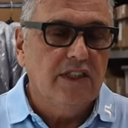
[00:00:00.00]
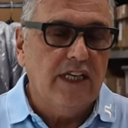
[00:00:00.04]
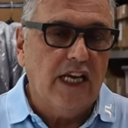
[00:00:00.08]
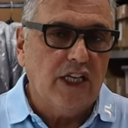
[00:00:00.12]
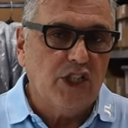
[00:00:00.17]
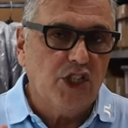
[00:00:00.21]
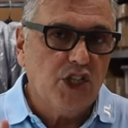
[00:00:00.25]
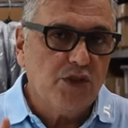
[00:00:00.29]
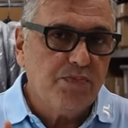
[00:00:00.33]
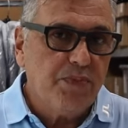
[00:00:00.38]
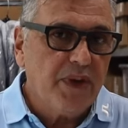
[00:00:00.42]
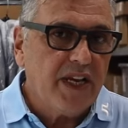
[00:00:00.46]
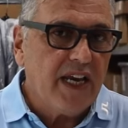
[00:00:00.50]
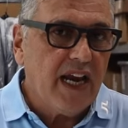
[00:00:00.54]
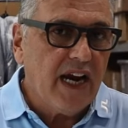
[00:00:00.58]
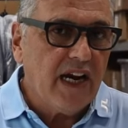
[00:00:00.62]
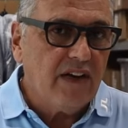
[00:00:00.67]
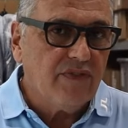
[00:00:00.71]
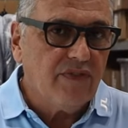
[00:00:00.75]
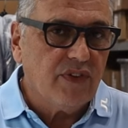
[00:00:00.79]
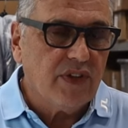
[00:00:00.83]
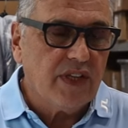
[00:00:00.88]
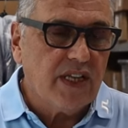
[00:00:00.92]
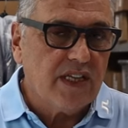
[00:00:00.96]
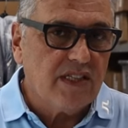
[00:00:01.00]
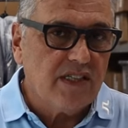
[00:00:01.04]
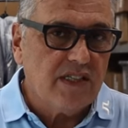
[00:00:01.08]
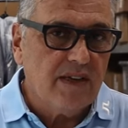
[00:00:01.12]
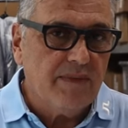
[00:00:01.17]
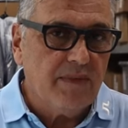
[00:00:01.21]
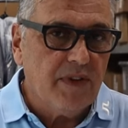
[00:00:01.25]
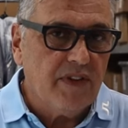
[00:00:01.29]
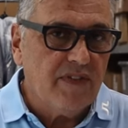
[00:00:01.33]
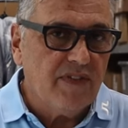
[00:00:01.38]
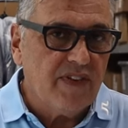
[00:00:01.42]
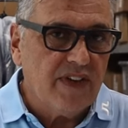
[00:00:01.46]
Now just be careful that
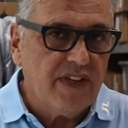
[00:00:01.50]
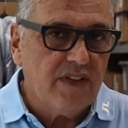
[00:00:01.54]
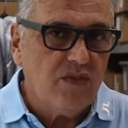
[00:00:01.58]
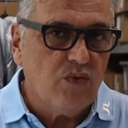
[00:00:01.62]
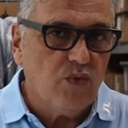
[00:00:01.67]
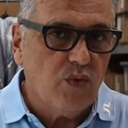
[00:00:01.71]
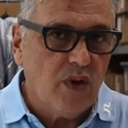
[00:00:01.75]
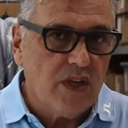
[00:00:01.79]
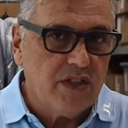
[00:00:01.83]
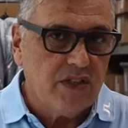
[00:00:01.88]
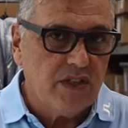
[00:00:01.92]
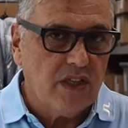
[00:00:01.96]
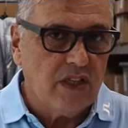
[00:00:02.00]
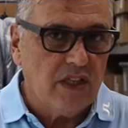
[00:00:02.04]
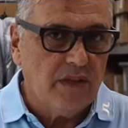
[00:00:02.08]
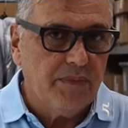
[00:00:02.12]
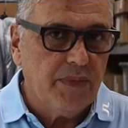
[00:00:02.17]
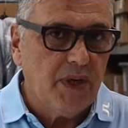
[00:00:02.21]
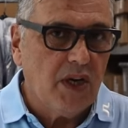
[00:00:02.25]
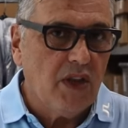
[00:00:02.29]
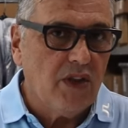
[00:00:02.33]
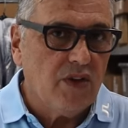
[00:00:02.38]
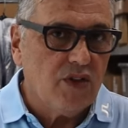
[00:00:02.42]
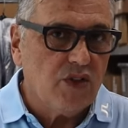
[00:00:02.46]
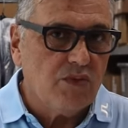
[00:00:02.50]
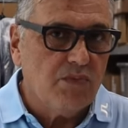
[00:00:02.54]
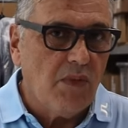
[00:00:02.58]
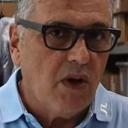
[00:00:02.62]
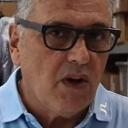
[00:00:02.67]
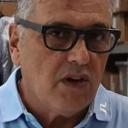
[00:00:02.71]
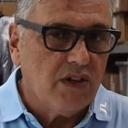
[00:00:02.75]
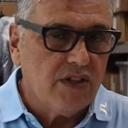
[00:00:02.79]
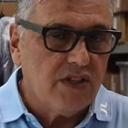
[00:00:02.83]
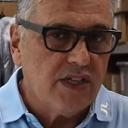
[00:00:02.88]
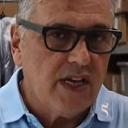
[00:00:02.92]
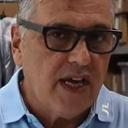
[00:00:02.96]
some of it runs a little bit on the
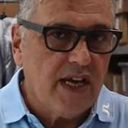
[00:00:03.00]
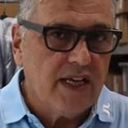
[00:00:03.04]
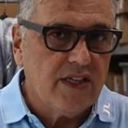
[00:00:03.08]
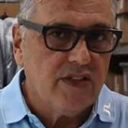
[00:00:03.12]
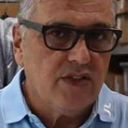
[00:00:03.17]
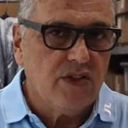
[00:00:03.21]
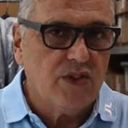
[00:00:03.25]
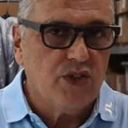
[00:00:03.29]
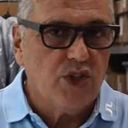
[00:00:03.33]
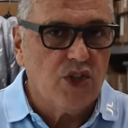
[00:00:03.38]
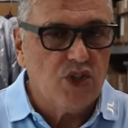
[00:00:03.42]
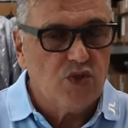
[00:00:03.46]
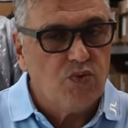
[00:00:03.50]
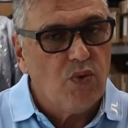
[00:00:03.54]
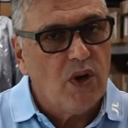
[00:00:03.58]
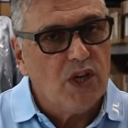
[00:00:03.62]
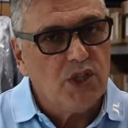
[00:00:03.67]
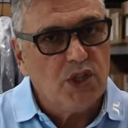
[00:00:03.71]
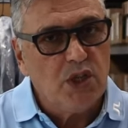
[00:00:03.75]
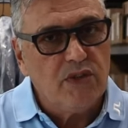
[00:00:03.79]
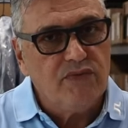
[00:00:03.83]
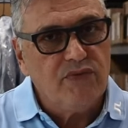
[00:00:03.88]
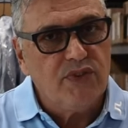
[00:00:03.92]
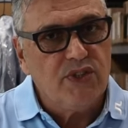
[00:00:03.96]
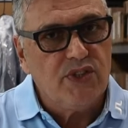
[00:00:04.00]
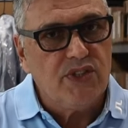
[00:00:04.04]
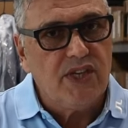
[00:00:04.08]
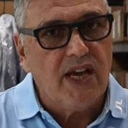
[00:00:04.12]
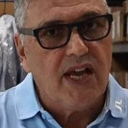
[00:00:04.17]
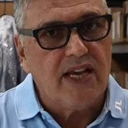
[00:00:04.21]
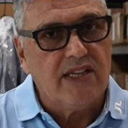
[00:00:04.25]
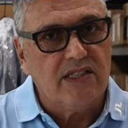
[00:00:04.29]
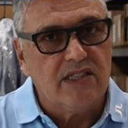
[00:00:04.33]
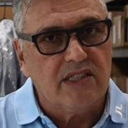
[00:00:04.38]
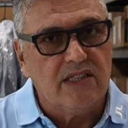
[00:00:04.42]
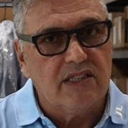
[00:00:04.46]
smaller size, so just watch out for
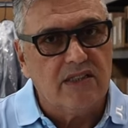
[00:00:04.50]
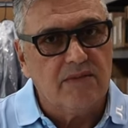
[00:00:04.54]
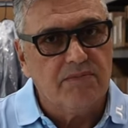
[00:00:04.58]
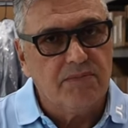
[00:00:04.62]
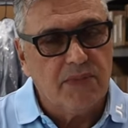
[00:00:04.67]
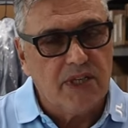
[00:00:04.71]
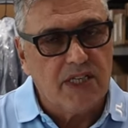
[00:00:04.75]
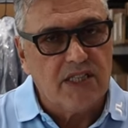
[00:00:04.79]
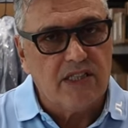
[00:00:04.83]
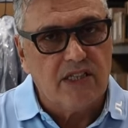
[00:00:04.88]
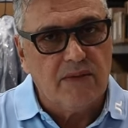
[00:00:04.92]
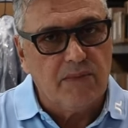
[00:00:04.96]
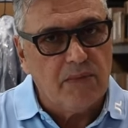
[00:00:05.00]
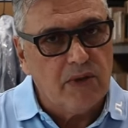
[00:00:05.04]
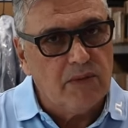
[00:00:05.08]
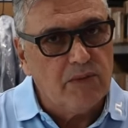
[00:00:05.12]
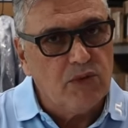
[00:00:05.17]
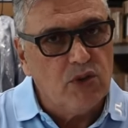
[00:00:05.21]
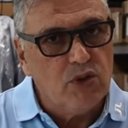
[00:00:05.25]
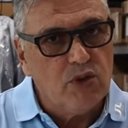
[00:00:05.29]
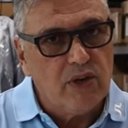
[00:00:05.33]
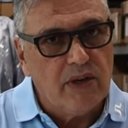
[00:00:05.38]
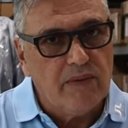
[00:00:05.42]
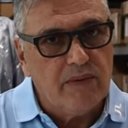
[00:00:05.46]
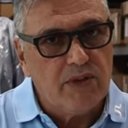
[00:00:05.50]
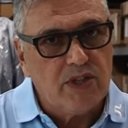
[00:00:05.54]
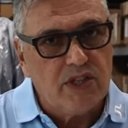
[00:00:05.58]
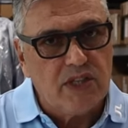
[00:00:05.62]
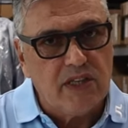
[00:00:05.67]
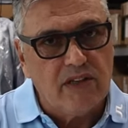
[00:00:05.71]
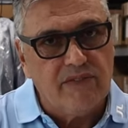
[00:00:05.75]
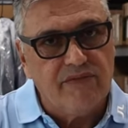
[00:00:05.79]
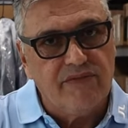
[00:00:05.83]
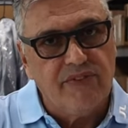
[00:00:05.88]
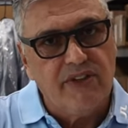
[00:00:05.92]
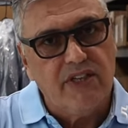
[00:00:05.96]
sizing because some of them do come in
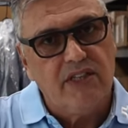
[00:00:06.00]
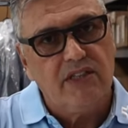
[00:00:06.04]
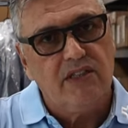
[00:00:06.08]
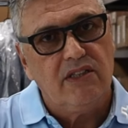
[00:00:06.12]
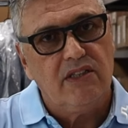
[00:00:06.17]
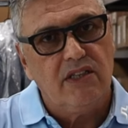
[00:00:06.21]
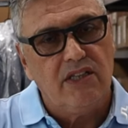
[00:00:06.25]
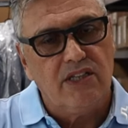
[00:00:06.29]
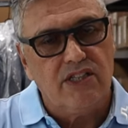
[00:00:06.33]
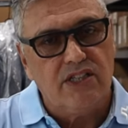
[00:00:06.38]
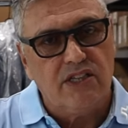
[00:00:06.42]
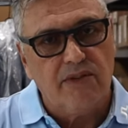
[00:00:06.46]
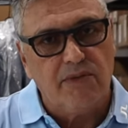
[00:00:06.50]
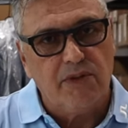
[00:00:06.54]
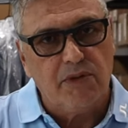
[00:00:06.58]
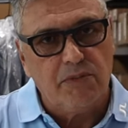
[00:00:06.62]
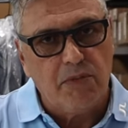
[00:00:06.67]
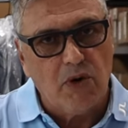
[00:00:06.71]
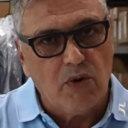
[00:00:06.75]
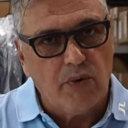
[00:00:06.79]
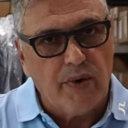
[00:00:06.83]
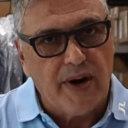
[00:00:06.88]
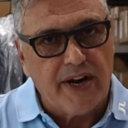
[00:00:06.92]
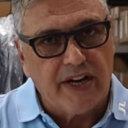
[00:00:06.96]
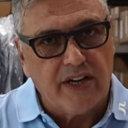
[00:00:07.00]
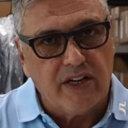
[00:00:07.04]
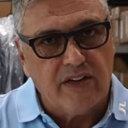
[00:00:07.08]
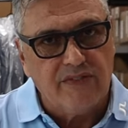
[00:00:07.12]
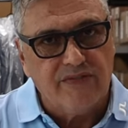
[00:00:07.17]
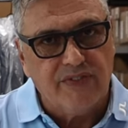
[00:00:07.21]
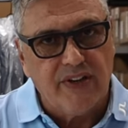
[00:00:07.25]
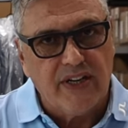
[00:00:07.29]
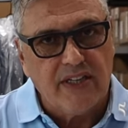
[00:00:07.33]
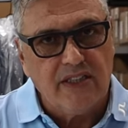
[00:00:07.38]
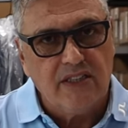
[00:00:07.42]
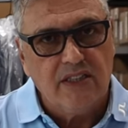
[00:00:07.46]
slim fit and some of them are regular
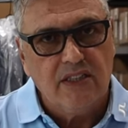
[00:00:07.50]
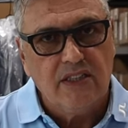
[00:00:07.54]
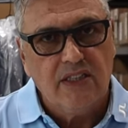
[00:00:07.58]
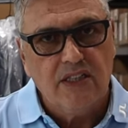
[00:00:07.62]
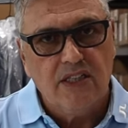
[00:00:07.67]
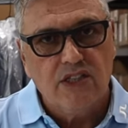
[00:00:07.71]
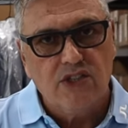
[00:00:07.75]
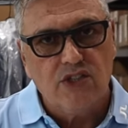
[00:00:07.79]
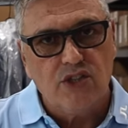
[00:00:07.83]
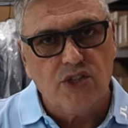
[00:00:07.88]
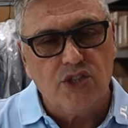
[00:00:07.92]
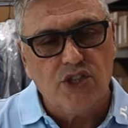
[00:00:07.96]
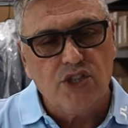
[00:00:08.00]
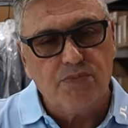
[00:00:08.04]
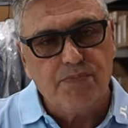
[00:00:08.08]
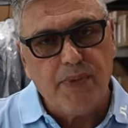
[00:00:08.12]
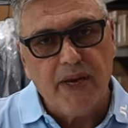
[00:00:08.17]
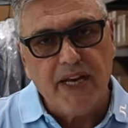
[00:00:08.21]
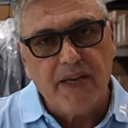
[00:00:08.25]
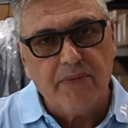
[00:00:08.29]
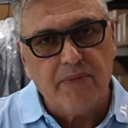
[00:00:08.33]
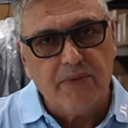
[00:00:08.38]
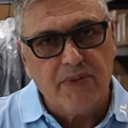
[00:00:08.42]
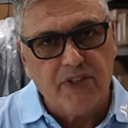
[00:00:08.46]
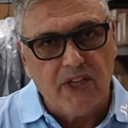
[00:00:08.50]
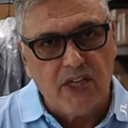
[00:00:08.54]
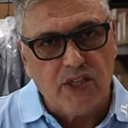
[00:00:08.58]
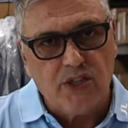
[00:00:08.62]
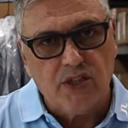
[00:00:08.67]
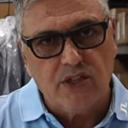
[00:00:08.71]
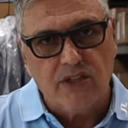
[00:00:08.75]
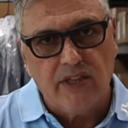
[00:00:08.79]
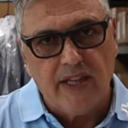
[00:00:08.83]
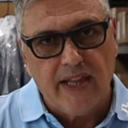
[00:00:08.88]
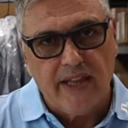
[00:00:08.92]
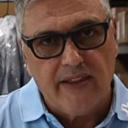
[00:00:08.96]
fit. So just pay
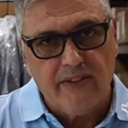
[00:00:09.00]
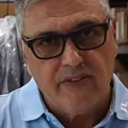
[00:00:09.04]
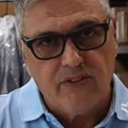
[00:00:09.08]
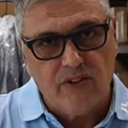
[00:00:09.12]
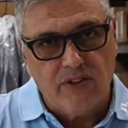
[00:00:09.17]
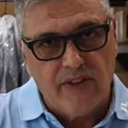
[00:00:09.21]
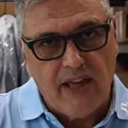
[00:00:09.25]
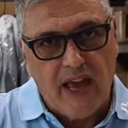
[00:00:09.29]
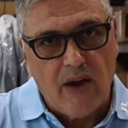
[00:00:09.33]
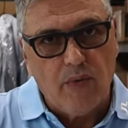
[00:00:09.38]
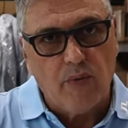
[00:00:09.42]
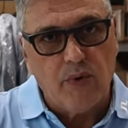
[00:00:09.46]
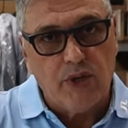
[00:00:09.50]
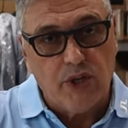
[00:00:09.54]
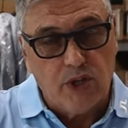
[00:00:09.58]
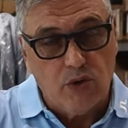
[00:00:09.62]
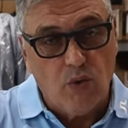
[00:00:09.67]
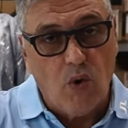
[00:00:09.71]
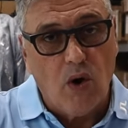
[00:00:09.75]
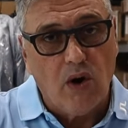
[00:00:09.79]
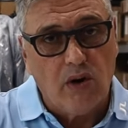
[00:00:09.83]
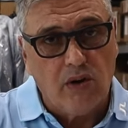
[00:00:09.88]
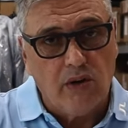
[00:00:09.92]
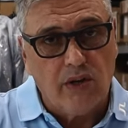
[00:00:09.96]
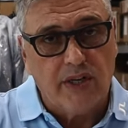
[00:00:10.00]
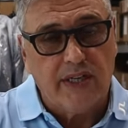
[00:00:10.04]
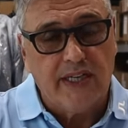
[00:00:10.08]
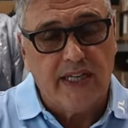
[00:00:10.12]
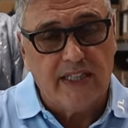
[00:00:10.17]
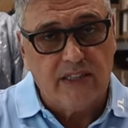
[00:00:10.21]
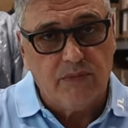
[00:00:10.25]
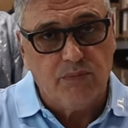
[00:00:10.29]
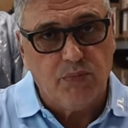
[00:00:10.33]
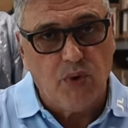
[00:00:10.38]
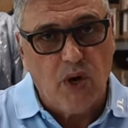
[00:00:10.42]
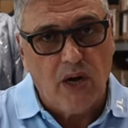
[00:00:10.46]
attention to, to that when you are looking
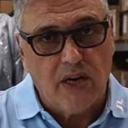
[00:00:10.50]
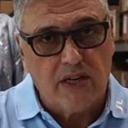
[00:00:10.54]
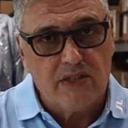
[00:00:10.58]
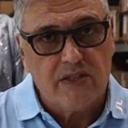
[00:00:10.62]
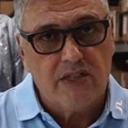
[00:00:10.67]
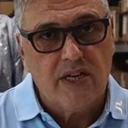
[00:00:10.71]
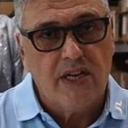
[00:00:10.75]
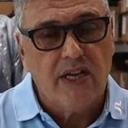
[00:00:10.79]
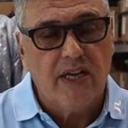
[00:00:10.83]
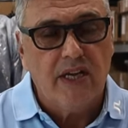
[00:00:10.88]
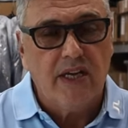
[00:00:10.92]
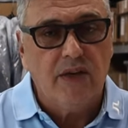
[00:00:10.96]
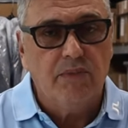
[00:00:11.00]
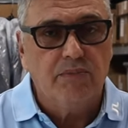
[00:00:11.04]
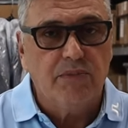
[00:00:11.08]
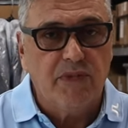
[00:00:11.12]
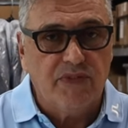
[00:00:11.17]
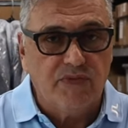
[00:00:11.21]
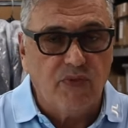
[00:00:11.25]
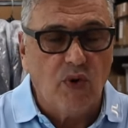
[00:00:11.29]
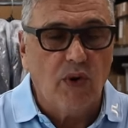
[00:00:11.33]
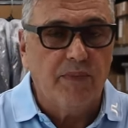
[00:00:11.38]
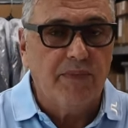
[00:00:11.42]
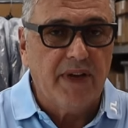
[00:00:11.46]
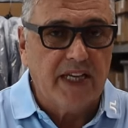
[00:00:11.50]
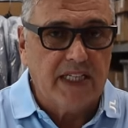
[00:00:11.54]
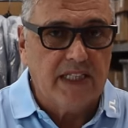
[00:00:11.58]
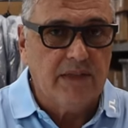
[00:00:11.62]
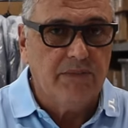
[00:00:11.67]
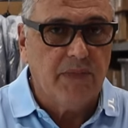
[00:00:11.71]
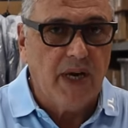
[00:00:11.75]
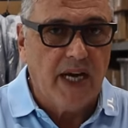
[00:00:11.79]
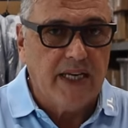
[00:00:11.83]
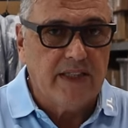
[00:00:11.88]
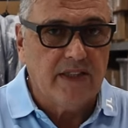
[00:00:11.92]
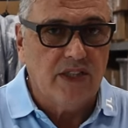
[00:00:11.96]
at the products before making
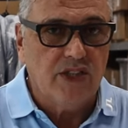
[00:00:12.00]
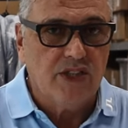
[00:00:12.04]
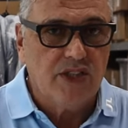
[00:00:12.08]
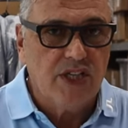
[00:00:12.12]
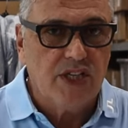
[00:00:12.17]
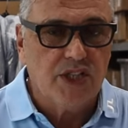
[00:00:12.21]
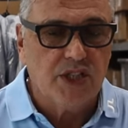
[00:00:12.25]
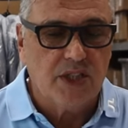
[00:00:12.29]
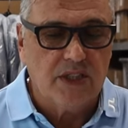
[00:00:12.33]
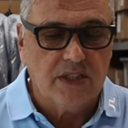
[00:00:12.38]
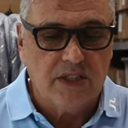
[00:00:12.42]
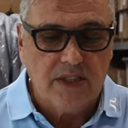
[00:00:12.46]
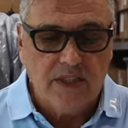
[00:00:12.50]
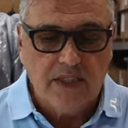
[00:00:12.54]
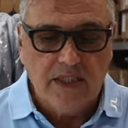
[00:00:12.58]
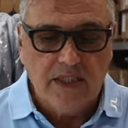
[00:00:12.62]
a buying decision.